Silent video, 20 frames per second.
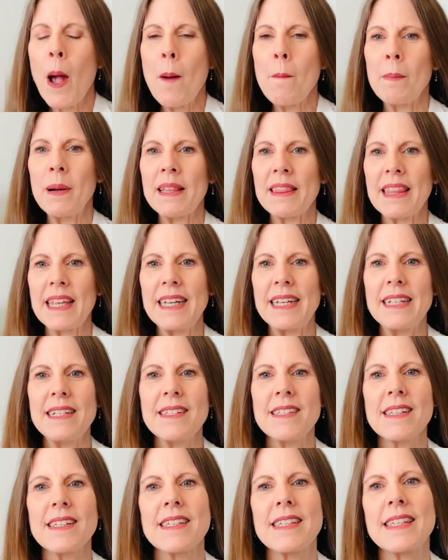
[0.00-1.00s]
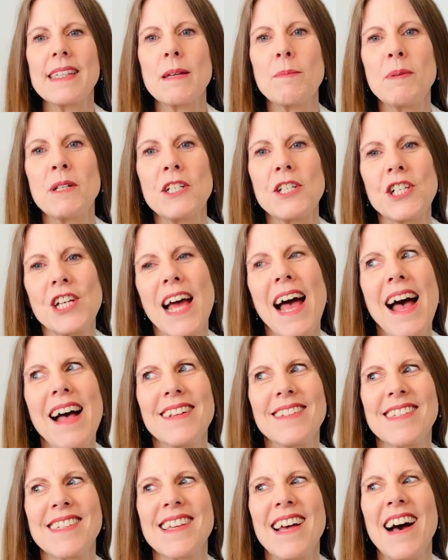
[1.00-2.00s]
But these sip and
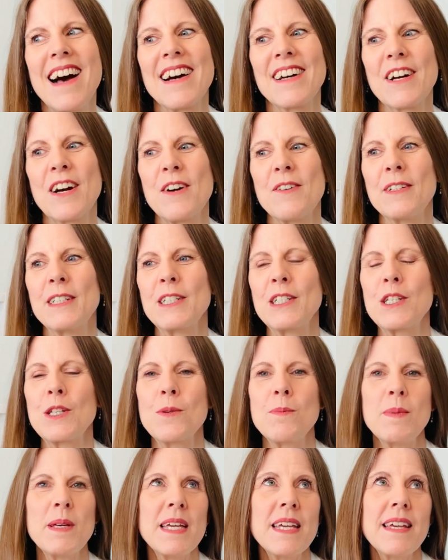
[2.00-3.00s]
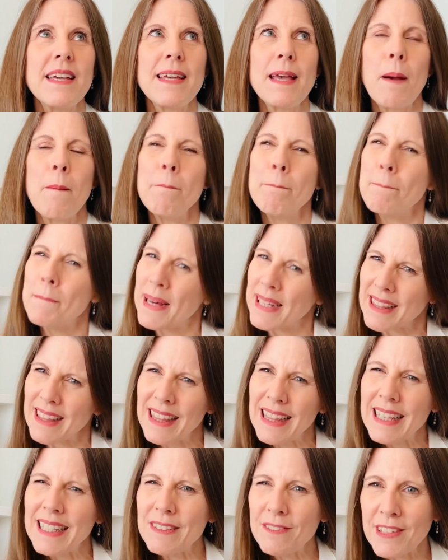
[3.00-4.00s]
chats are going to be
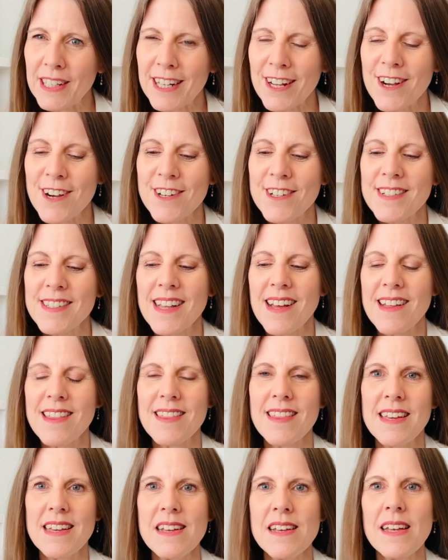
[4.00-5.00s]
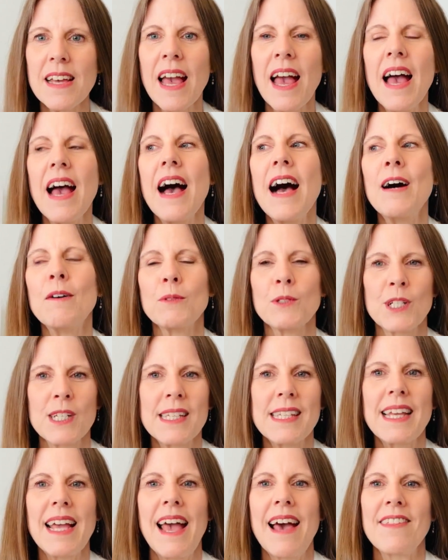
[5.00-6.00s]
monthly videos, I think. We'll
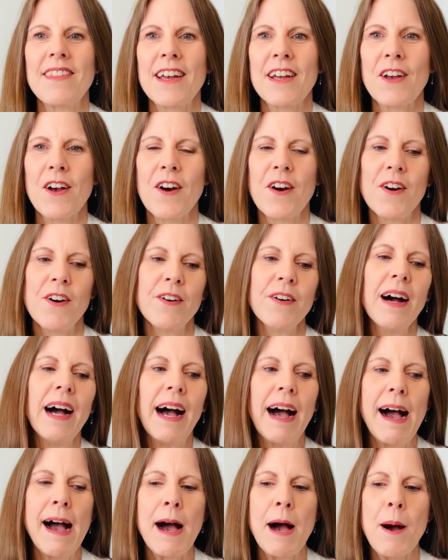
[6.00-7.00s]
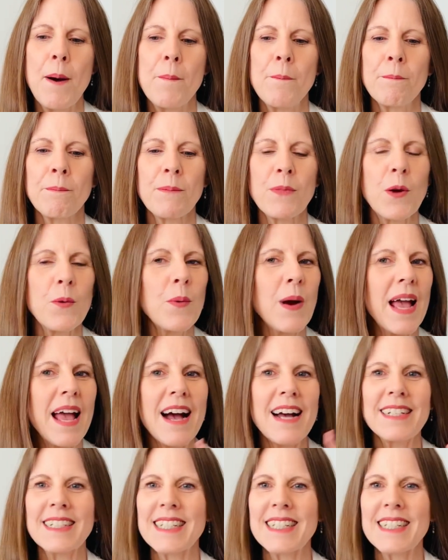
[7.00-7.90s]
just see how they go, where I